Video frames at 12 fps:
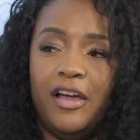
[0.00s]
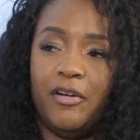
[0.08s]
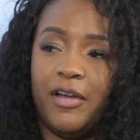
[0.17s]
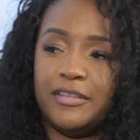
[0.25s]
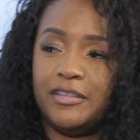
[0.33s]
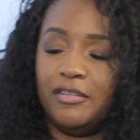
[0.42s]

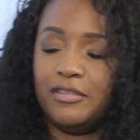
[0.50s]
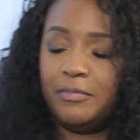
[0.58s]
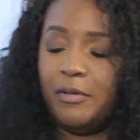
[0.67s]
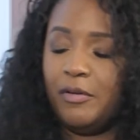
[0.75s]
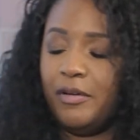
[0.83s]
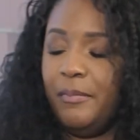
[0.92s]
Okay, so you
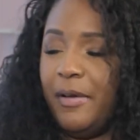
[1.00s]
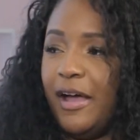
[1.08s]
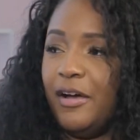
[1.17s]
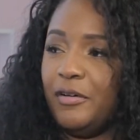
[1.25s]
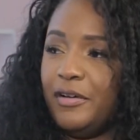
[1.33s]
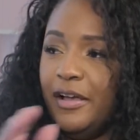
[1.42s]
spoke
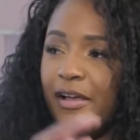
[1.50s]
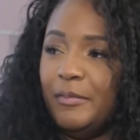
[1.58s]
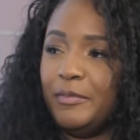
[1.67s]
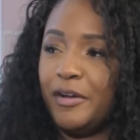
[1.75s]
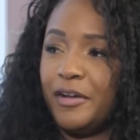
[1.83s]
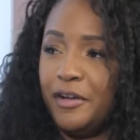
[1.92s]

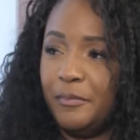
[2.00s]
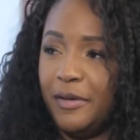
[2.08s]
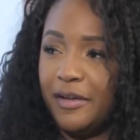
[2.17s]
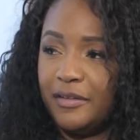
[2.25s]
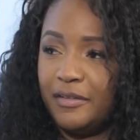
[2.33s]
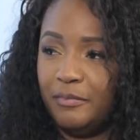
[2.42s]
about your
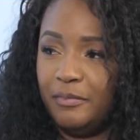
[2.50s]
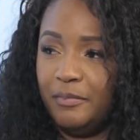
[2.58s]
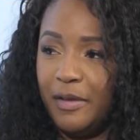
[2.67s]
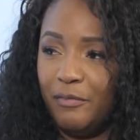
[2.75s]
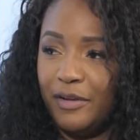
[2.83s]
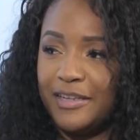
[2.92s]
cookbook
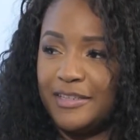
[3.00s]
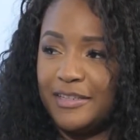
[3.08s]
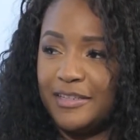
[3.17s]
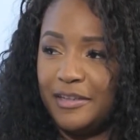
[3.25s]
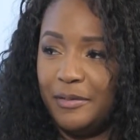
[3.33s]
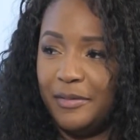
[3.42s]
being released
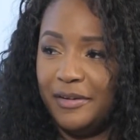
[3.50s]
this summer?